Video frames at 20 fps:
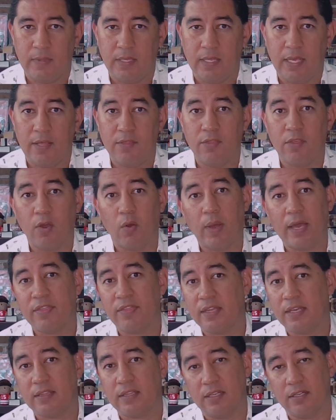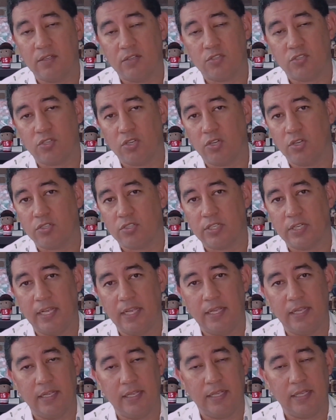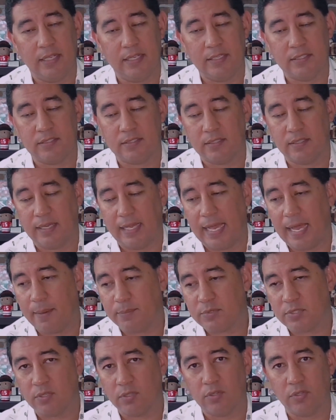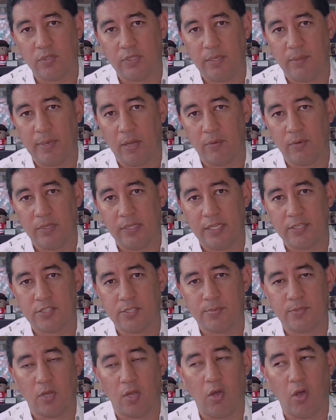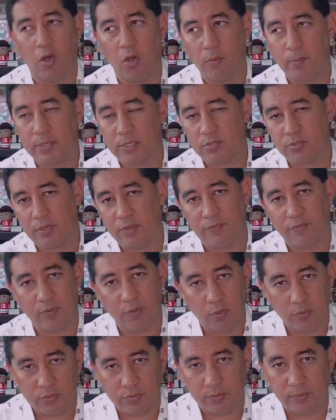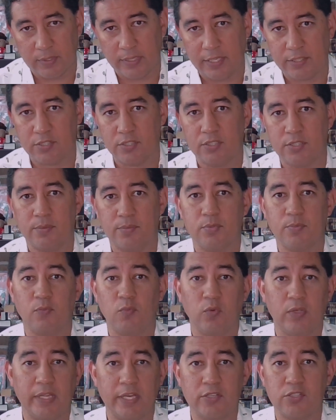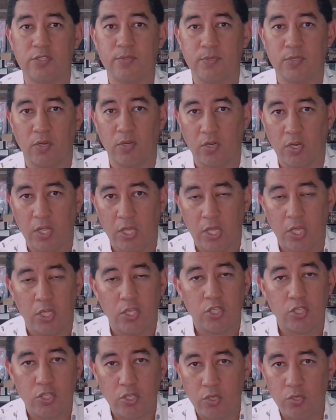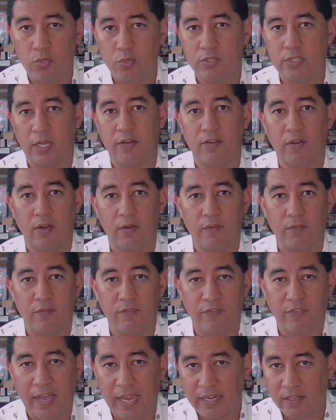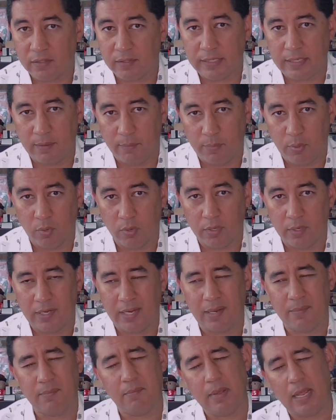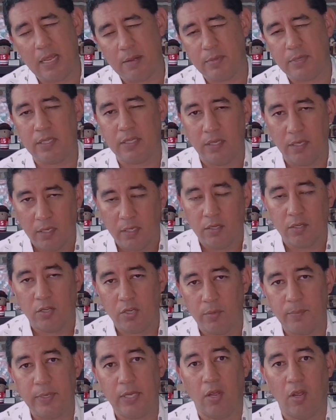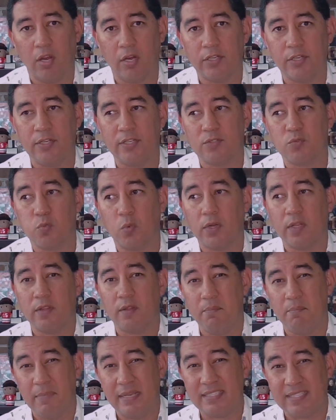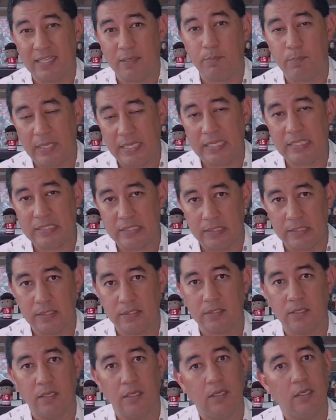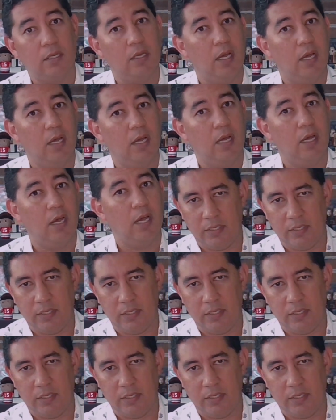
And though I think that church is absolutely about relationships, all ministry flows through relationships. Relationships are huge and vitally important, and maybe could be argued it's one of the missing pieces of